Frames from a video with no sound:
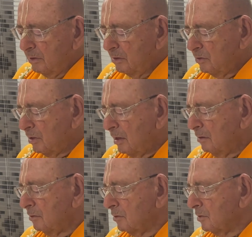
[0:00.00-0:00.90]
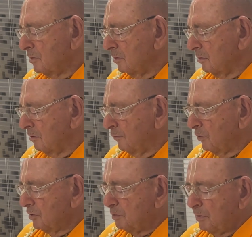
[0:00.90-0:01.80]
any shadows. The
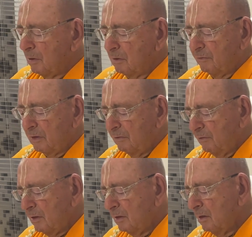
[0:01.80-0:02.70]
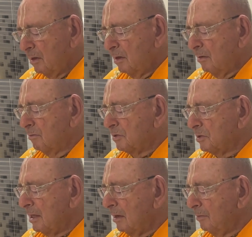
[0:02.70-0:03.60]
first part of evening must
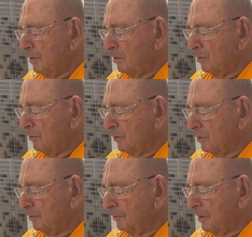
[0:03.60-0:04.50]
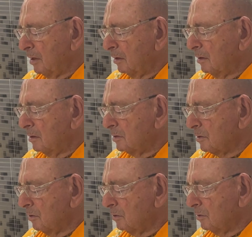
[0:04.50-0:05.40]
now be over. Let us
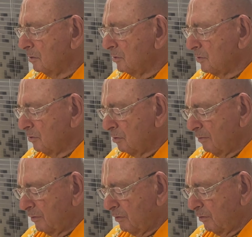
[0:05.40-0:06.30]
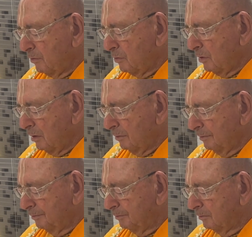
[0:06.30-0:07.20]
go to the shore of the Jamuna.
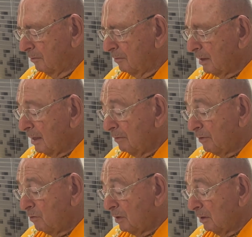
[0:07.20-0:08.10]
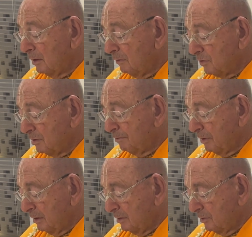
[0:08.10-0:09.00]
Everyone leaves the
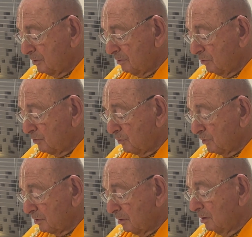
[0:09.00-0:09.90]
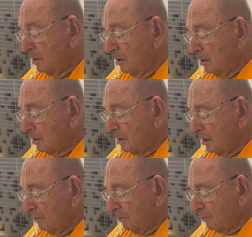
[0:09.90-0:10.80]
place, which was the
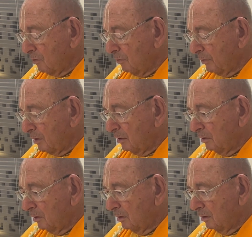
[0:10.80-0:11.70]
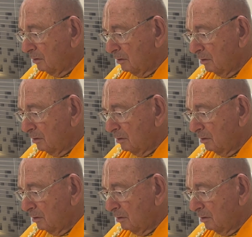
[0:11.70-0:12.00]
cave of Govardhan Hill.